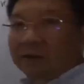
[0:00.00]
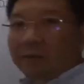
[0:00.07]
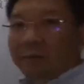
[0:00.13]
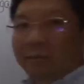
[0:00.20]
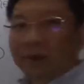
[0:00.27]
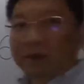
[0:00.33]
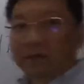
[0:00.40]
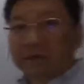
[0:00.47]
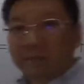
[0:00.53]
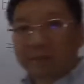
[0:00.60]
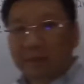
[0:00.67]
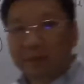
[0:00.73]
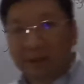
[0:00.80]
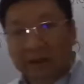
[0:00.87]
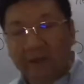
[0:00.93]

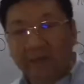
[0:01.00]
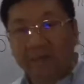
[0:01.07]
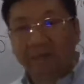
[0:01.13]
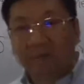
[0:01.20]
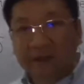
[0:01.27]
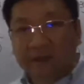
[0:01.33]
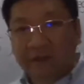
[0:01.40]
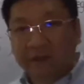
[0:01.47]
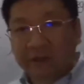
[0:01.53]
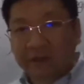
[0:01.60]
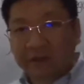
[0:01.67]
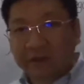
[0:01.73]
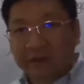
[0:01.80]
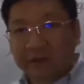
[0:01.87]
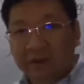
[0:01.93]
possibility, which
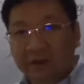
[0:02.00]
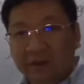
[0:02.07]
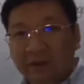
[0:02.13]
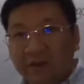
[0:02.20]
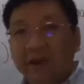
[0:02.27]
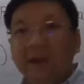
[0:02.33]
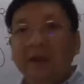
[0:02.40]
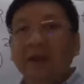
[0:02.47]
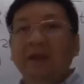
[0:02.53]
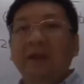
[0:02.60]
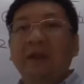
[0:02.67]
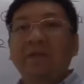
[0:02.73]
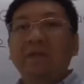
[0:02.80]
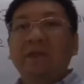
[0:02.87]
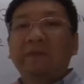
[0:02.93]
is,
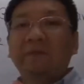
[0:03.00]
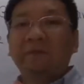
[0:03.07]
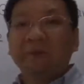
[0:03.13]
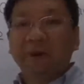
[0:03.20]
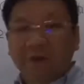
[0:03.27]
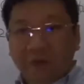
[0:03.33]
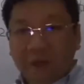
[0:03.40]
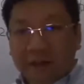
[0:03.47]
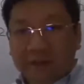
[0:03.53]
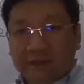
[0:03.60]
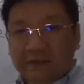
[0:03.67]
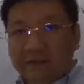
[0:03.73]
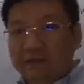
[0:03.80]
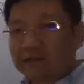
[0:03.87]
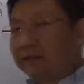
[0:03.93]
given that 4 squared is
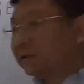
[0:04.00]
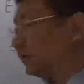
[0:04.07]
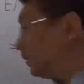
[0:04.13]
16, so